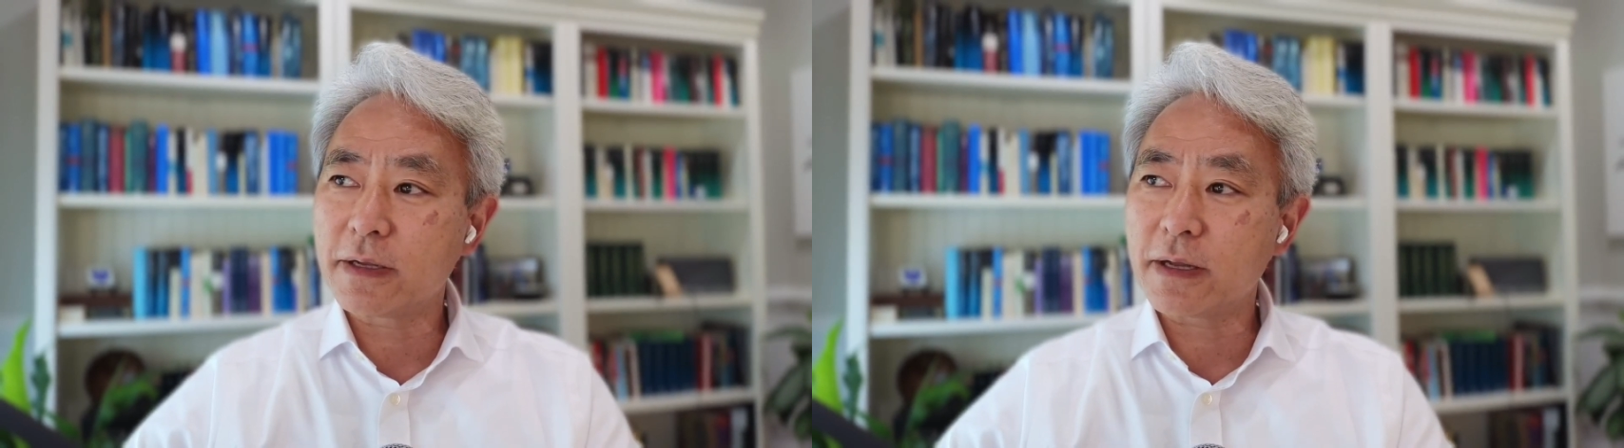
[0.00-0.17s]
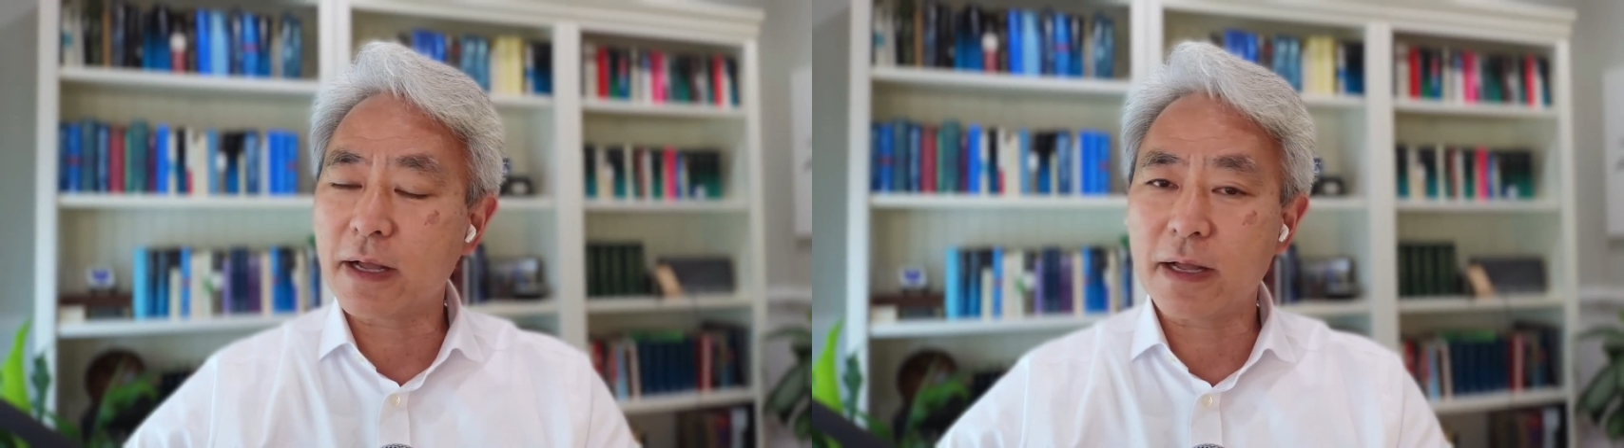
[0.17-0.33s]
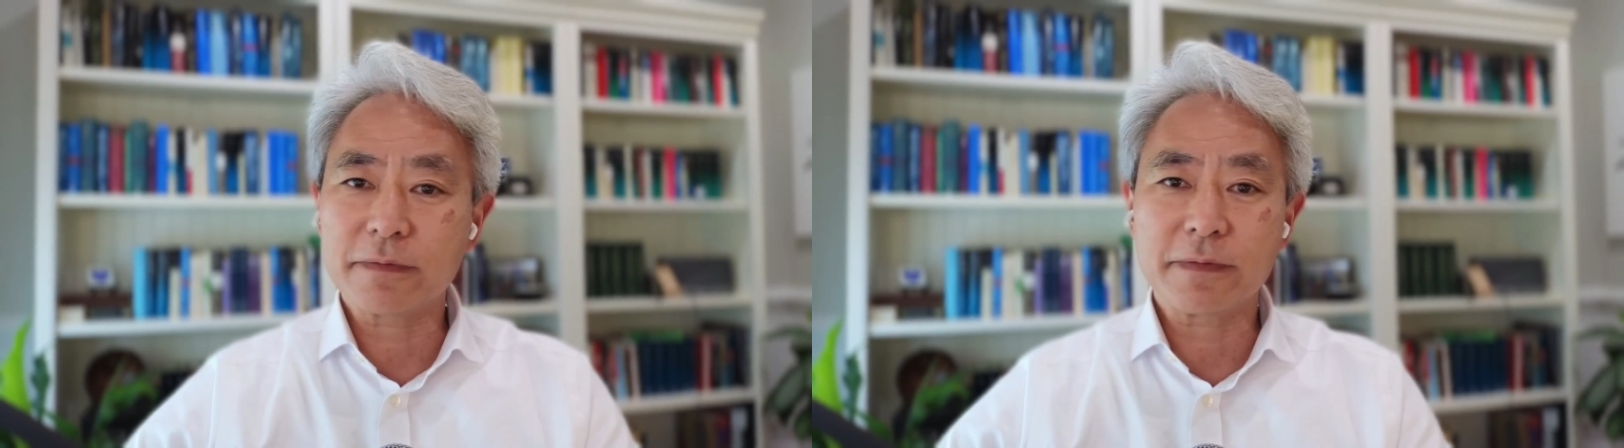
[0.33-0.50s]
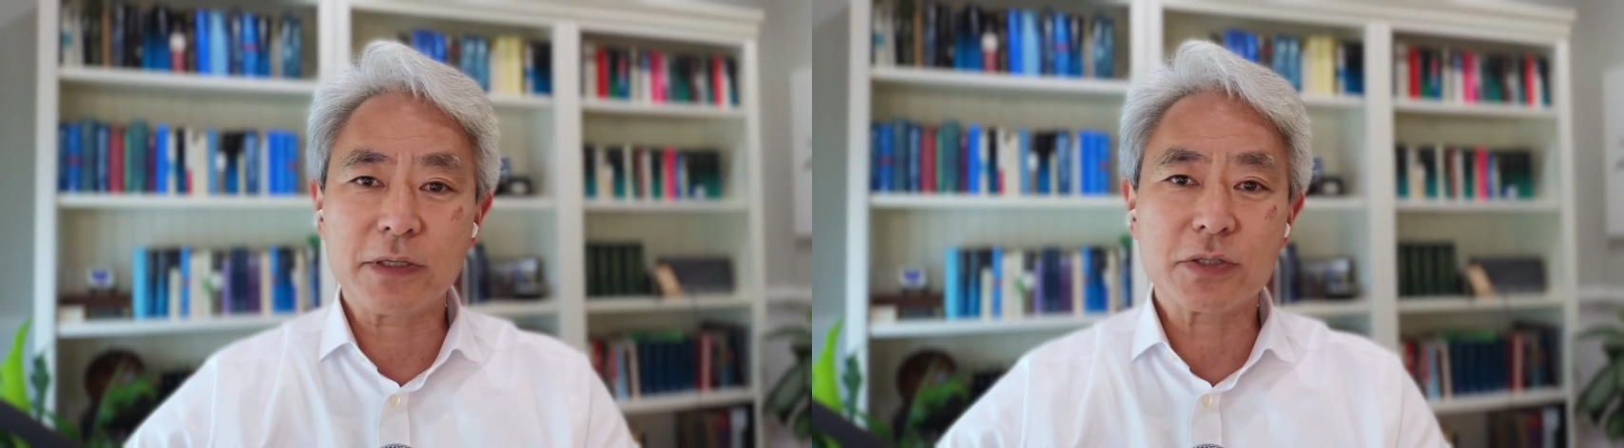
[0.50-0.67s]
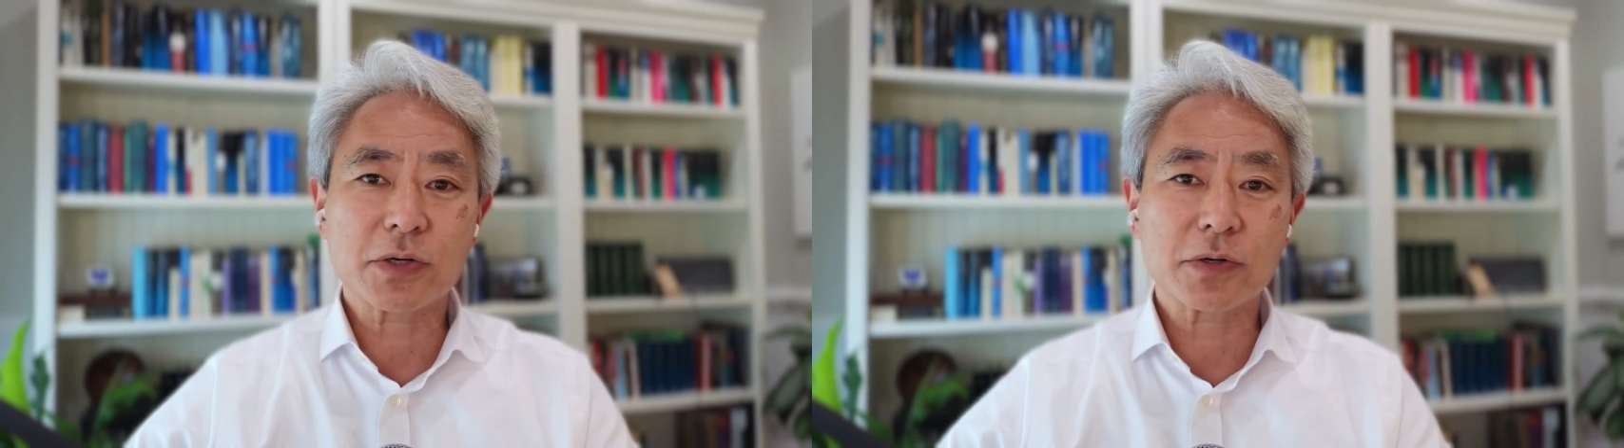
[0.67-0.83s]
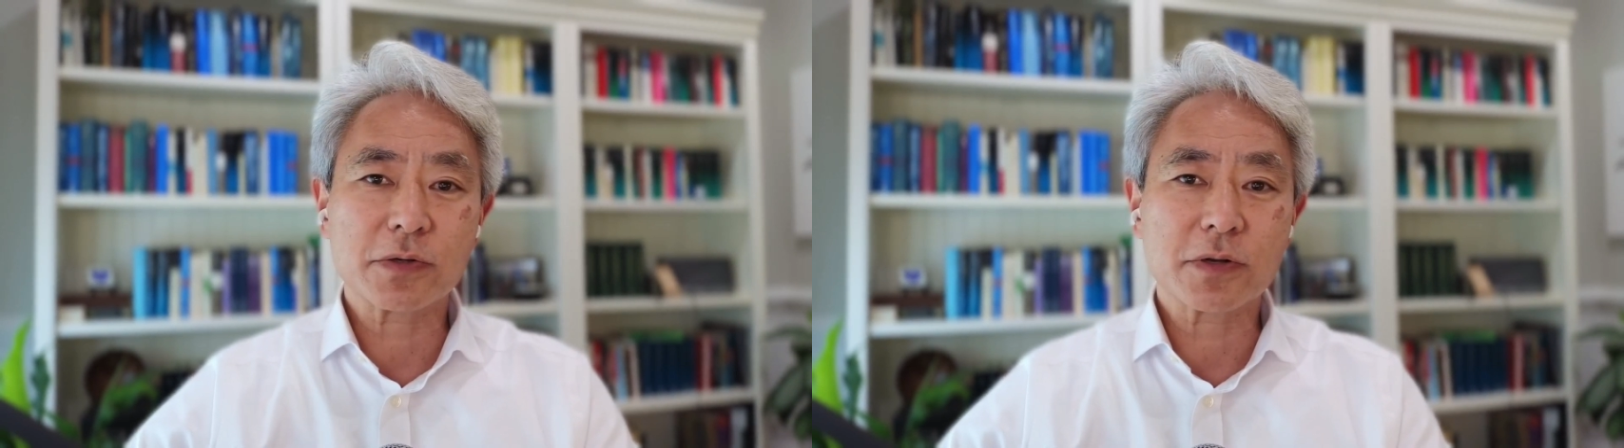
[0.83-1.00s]
have
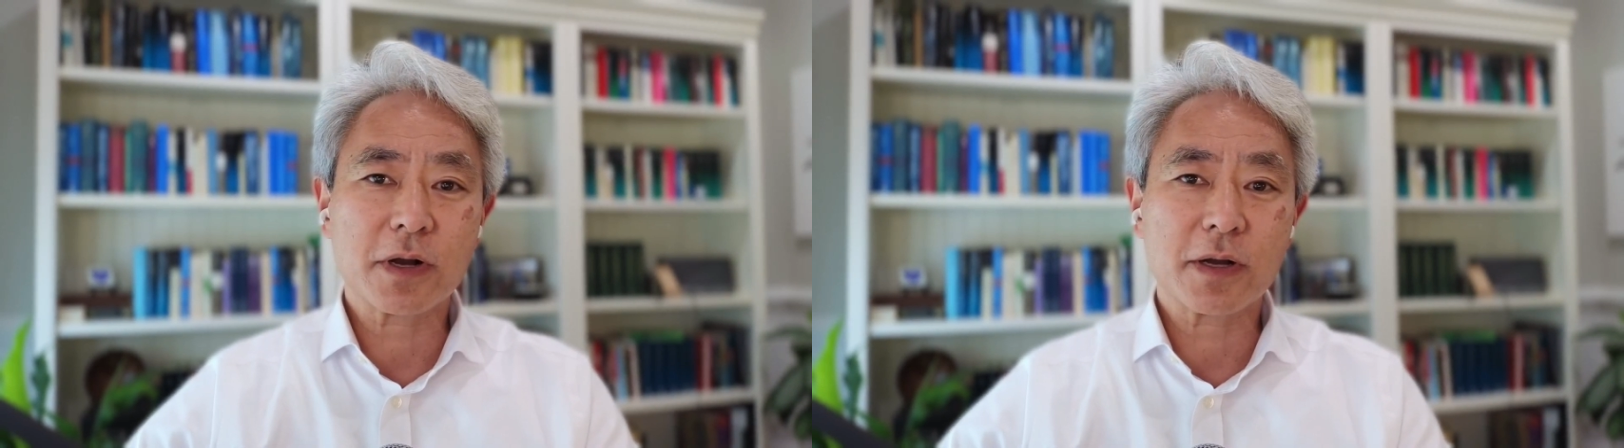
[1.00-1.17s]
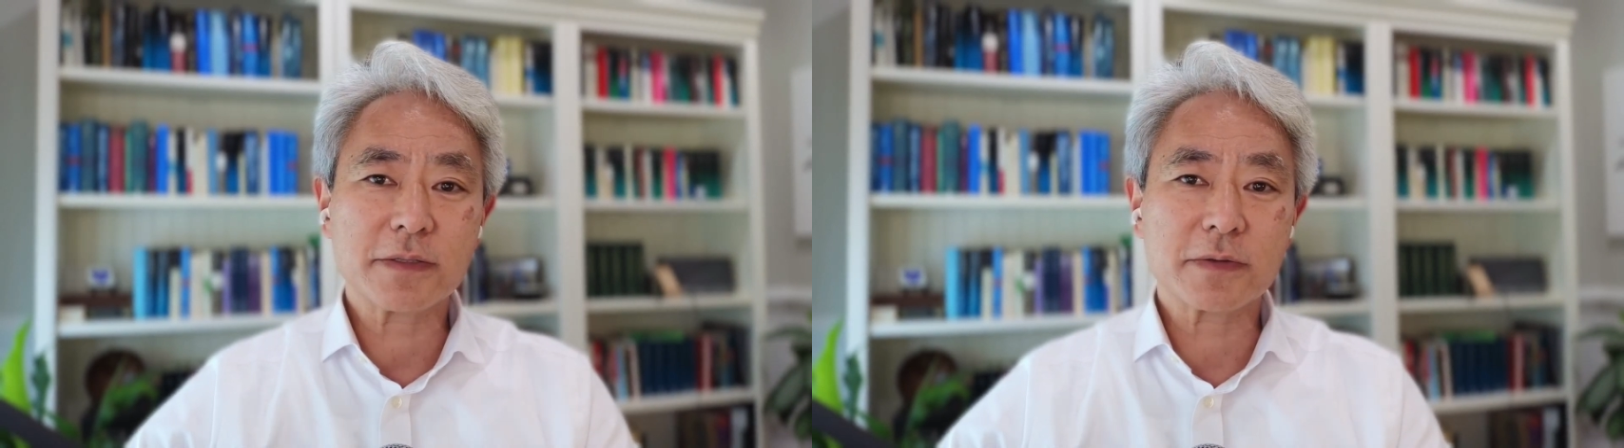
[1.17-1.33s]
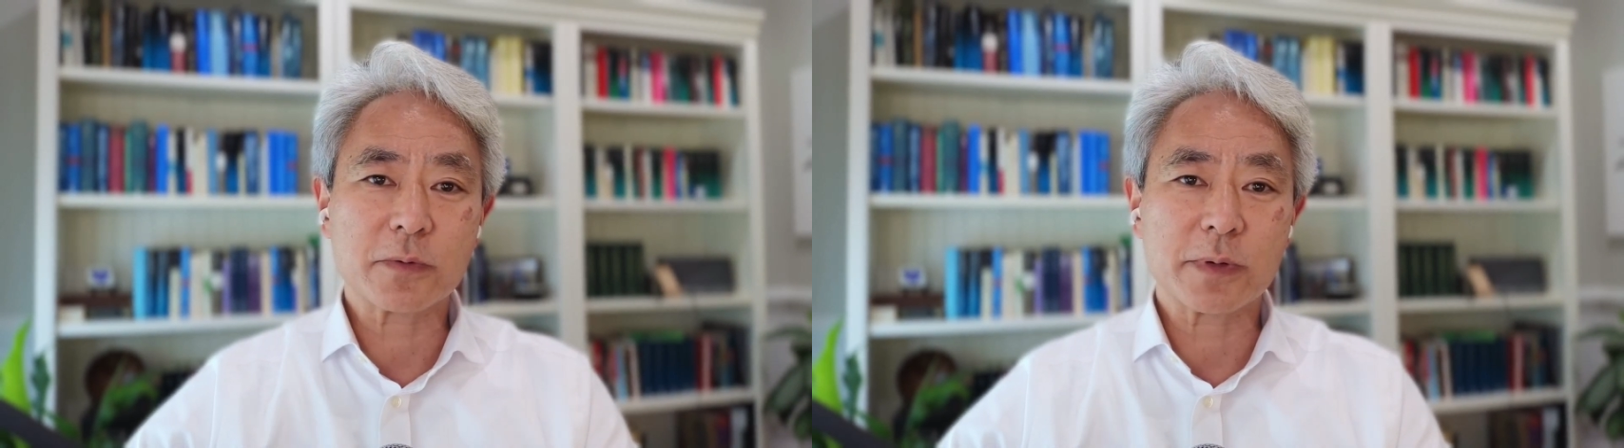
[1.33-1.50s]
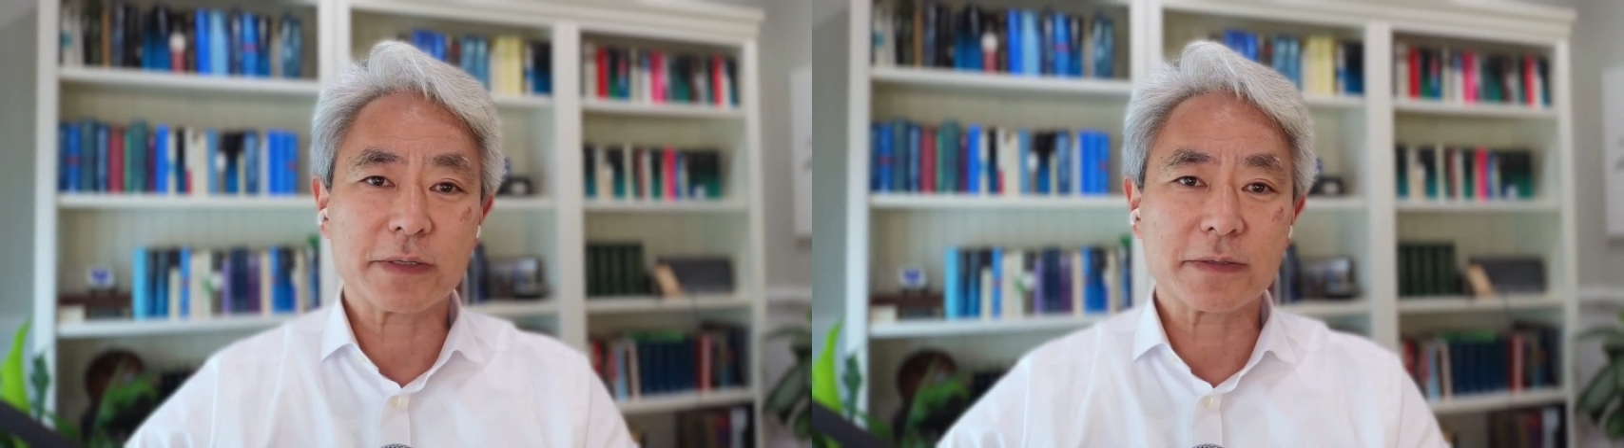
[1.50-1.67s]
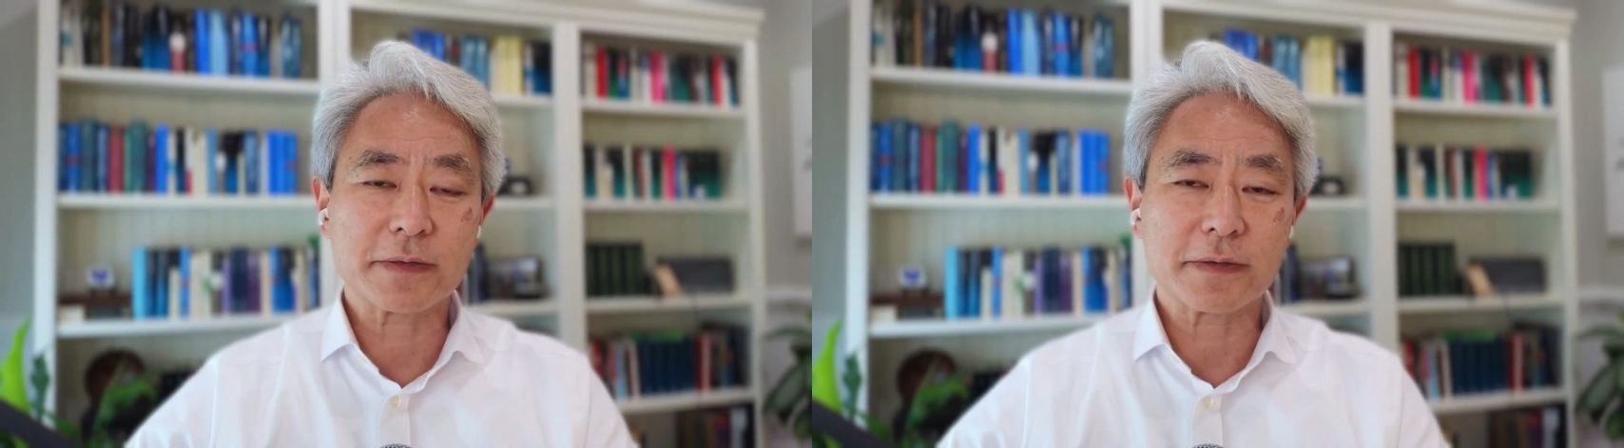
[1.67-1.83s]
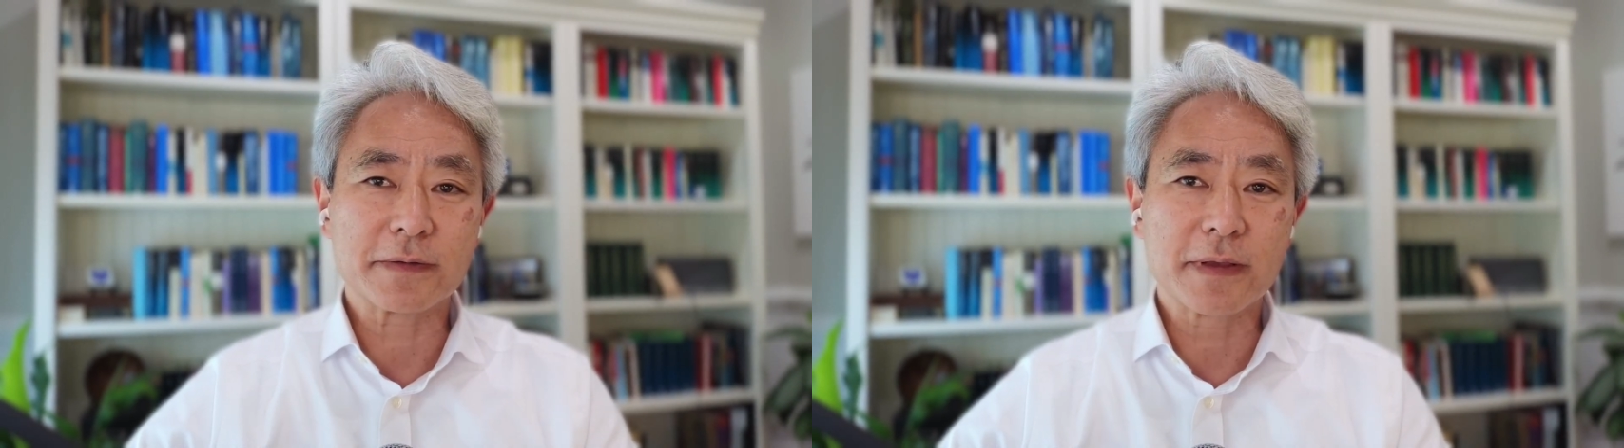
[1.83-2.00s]
eternal
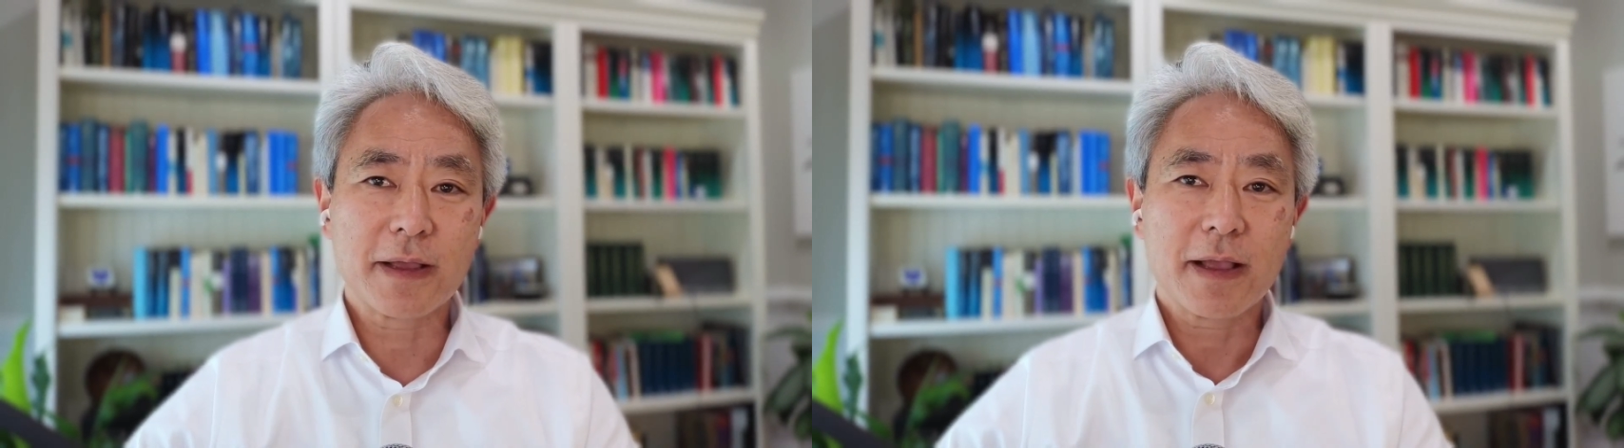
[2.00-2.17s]
consequences.